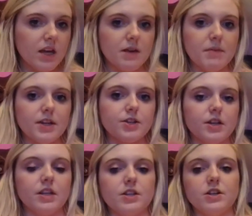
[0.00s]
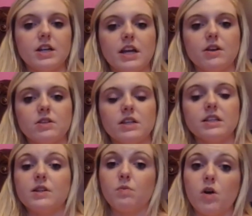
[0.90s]
and make sure that you're taking notes
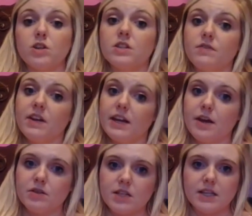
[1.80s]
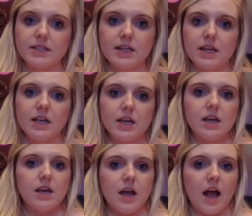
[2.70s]
on this and watch the videos I sent
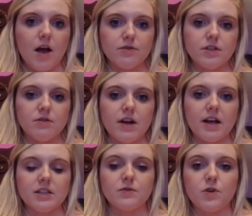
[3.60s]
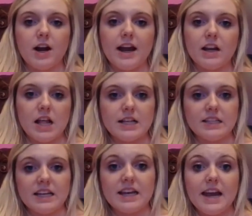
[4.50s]
out to you guys for
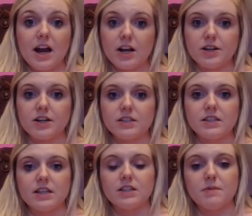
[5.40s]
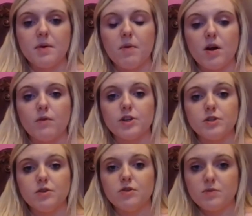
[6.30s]
analyzing characters, because that's going to be part of
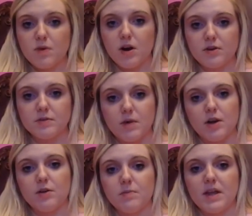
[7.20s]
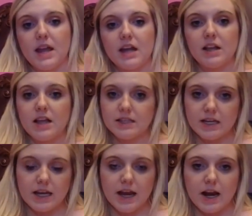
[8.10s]
what you do tomorrow. Tomorrow you'll be
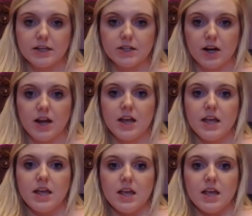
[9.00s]
analyzing a character.